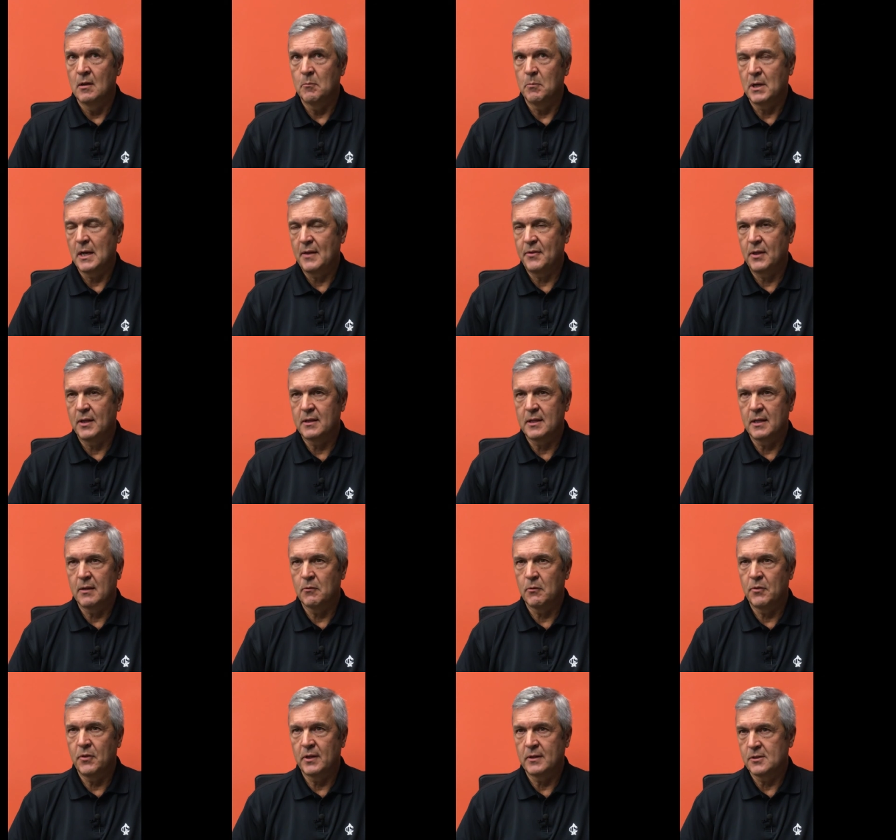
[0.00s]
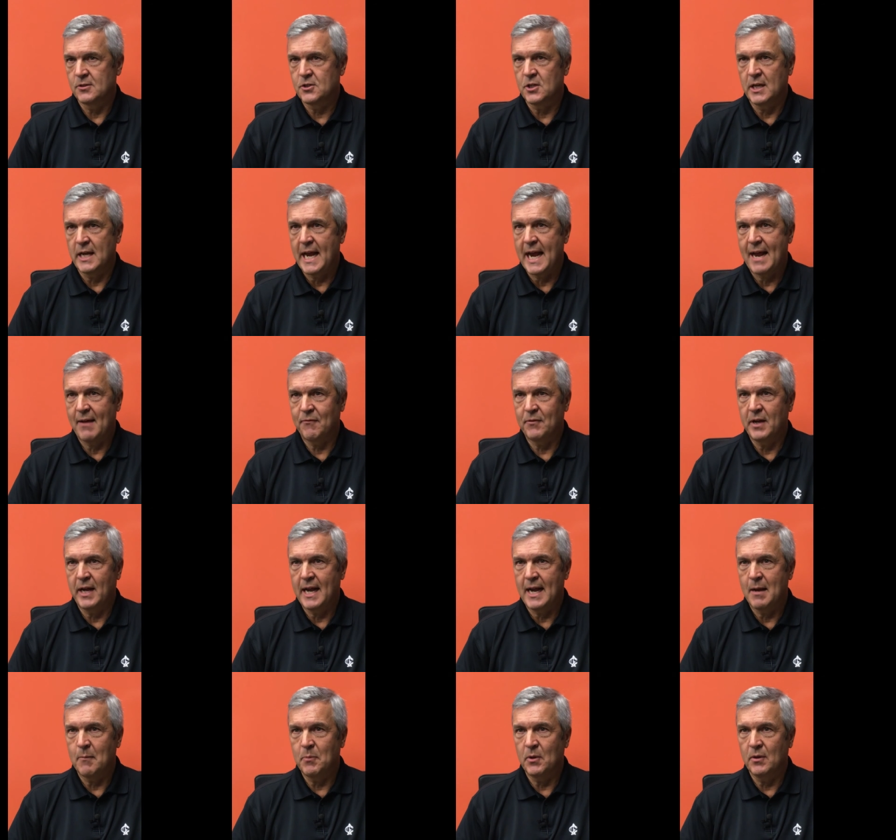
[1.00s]
But I think the other thing that's going to
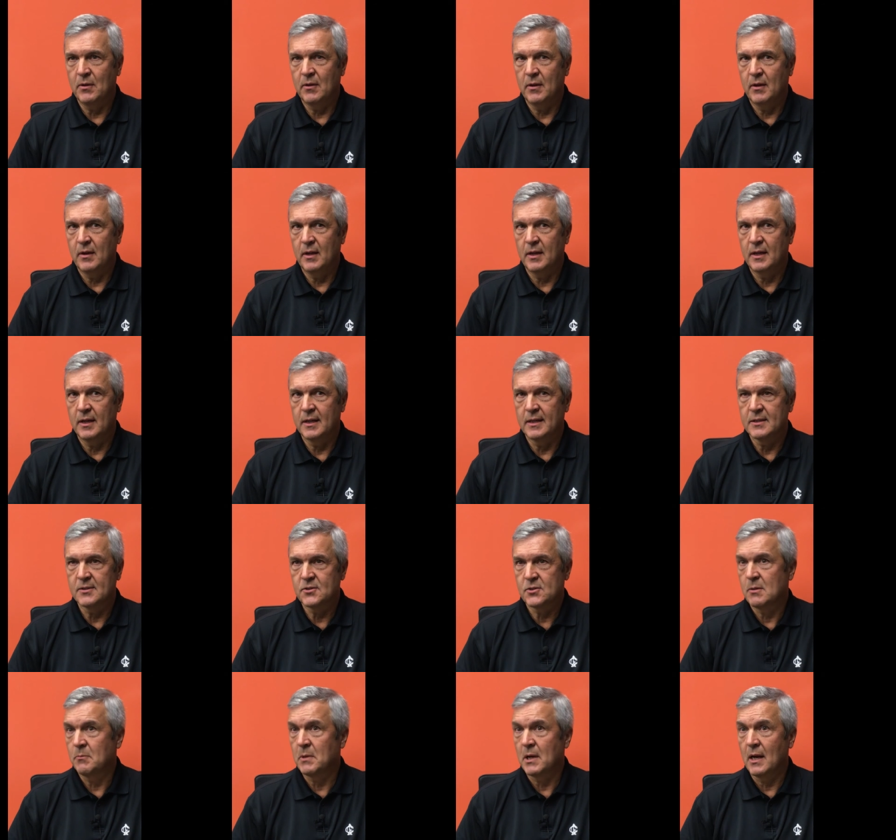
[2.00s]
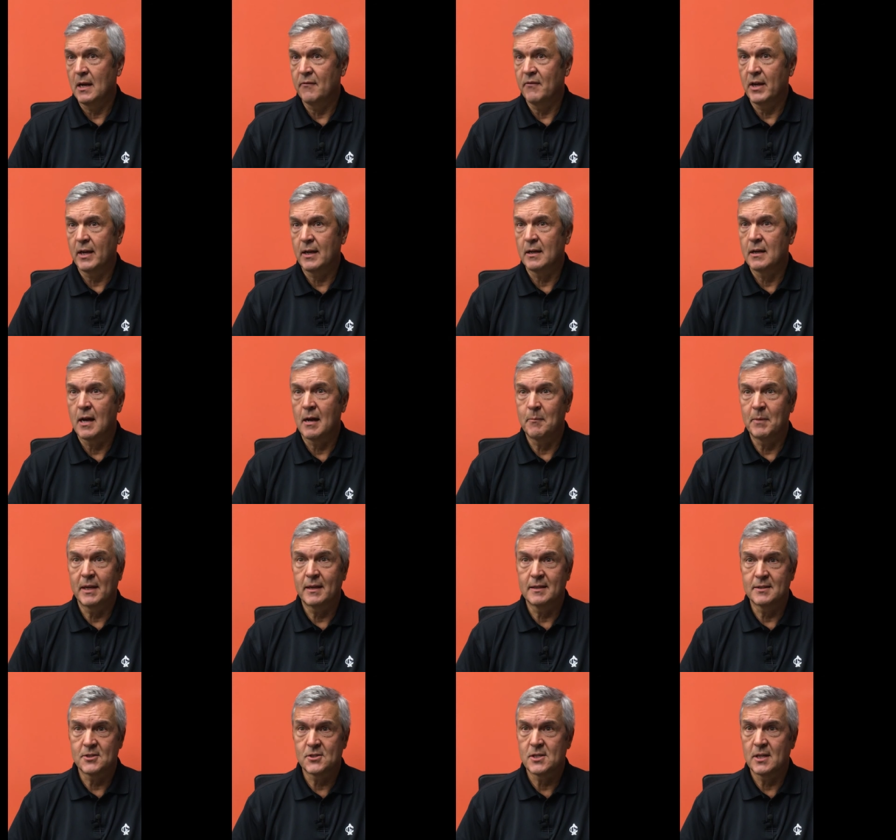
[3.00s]
happen is some kind of economic
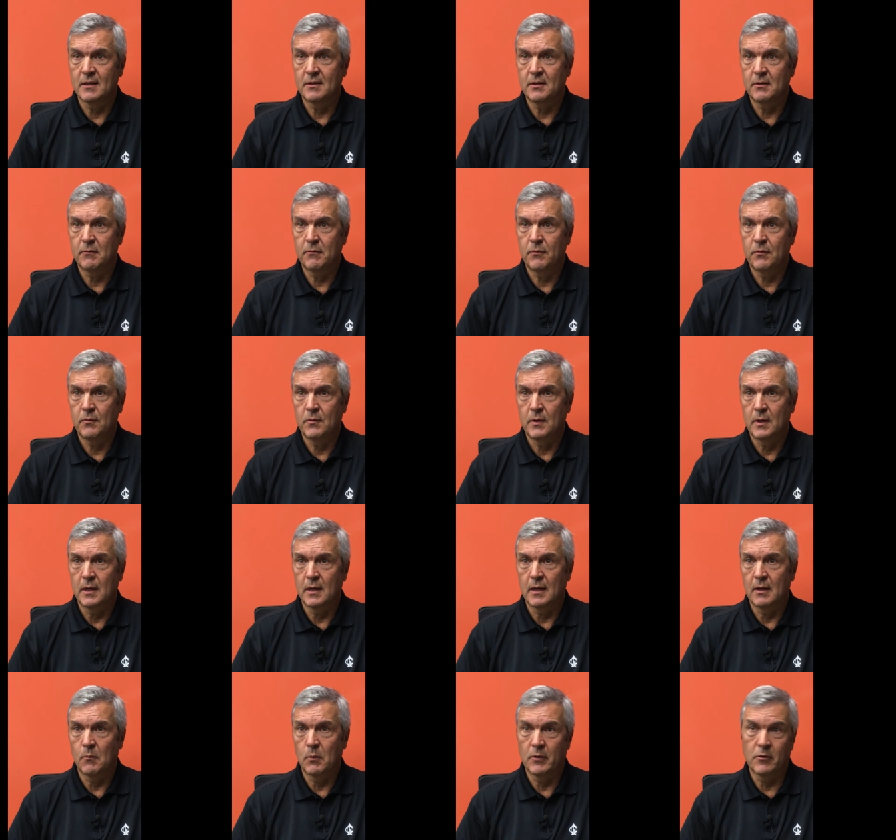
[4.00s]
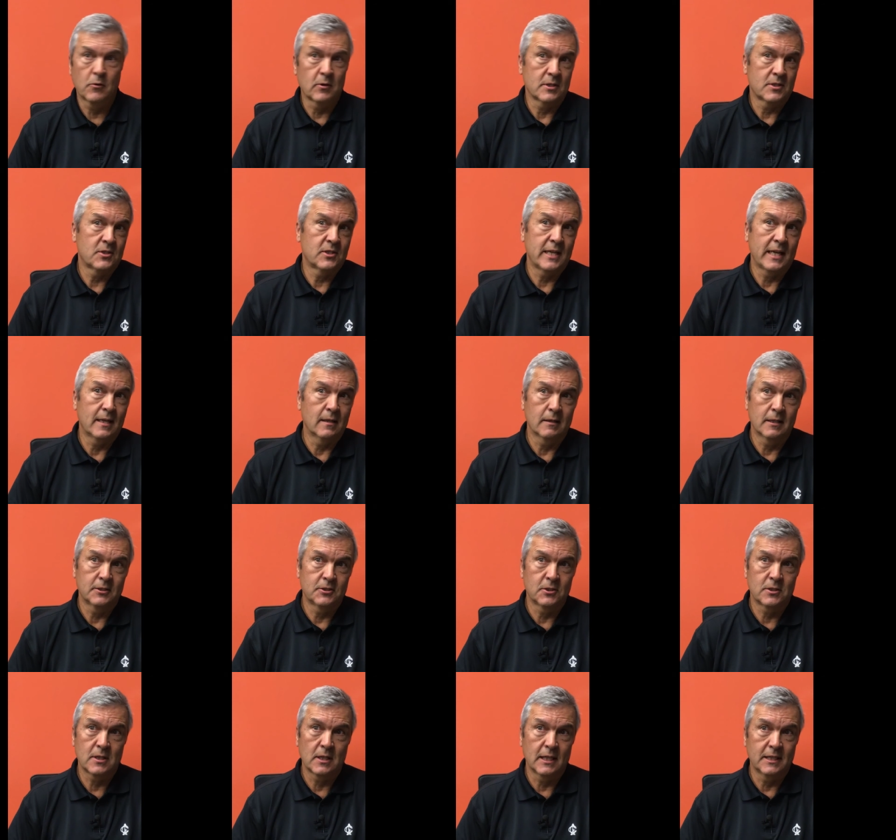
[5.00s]
incentive, whether it's state
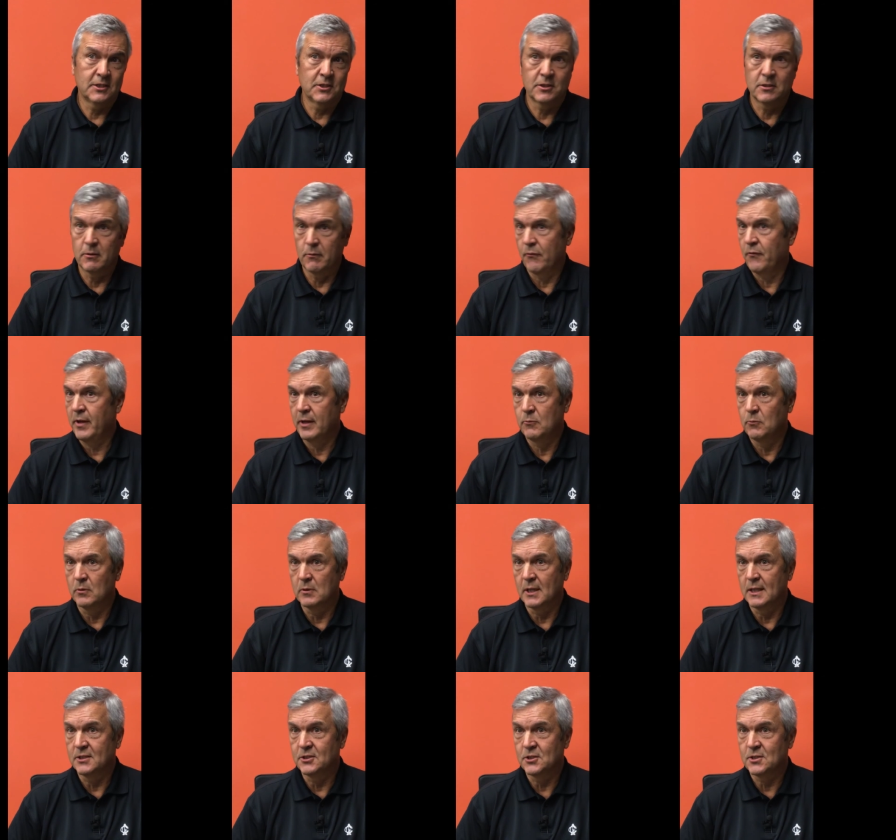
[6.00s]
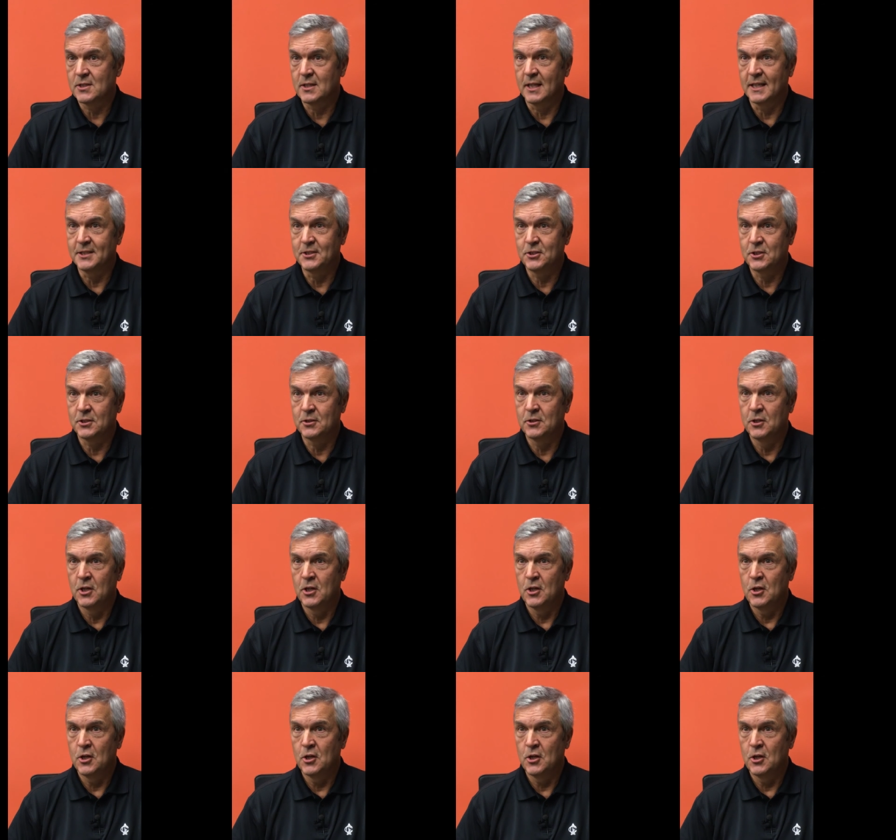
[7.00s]
legislation or federal legislation,